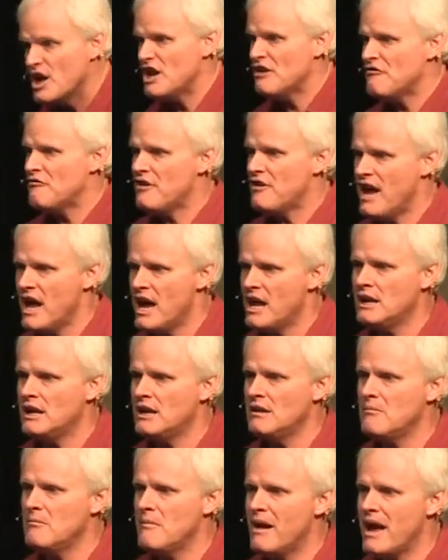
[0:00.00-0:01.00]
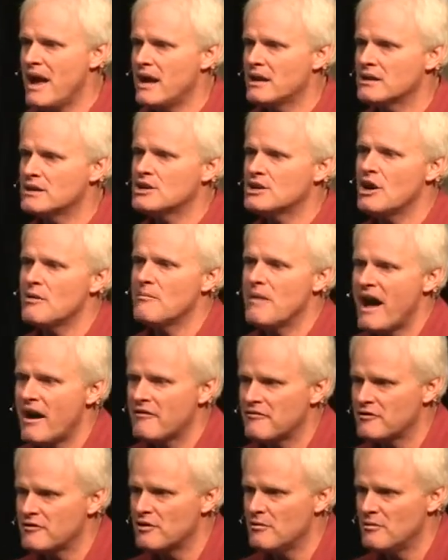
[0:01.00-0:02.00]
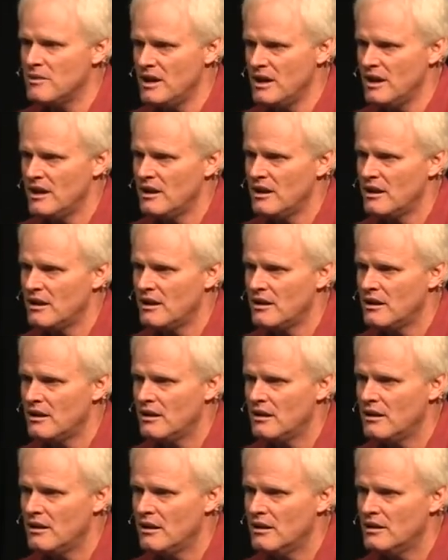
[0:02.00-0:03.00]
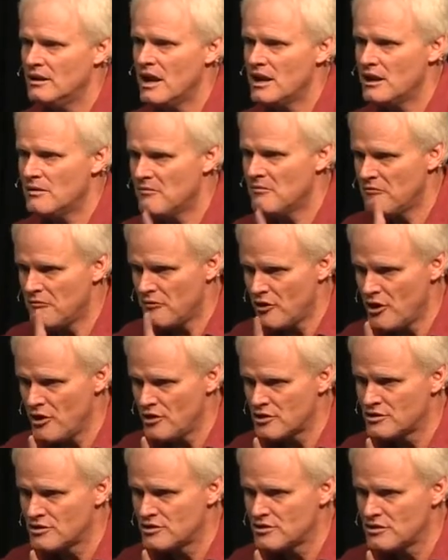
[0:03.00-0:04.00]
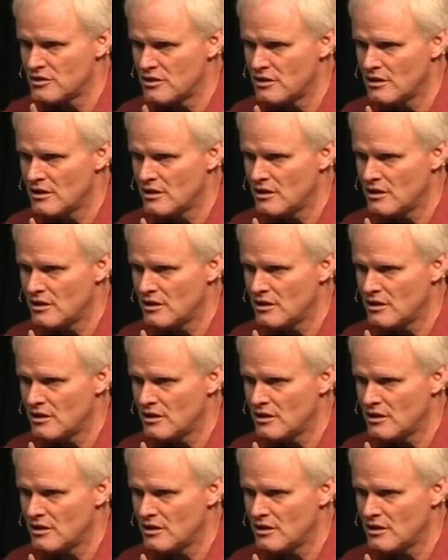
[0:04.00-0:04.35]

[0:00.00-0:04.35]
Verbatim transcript: If any man come after me, let him first